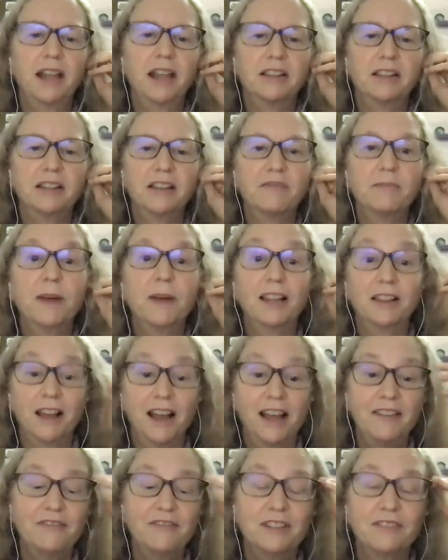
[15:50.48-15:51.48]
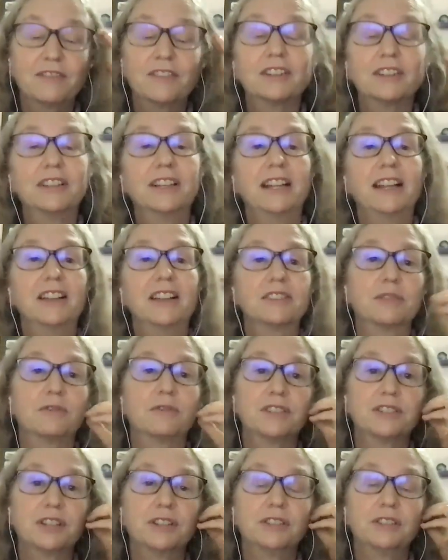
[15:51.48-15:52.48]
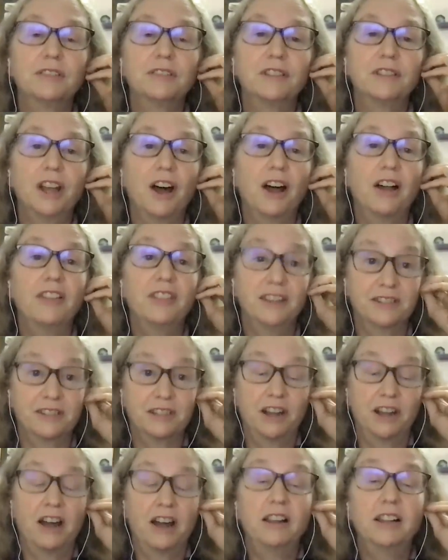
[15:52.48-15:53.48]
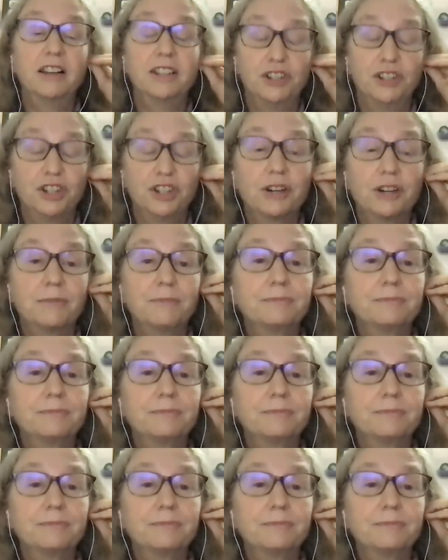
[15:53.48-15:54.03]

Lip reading: live my life differently as a result of this knowledge.